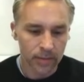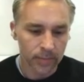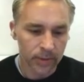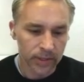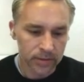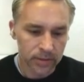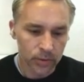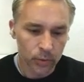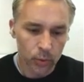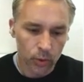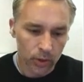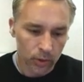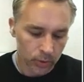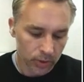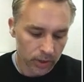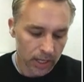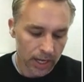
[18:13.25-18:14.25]
but this will
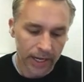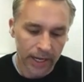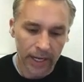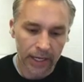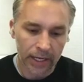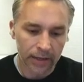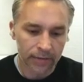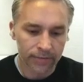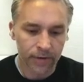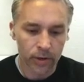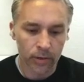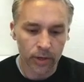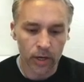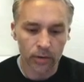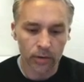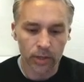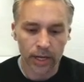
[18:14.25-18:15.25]
work with like any photo.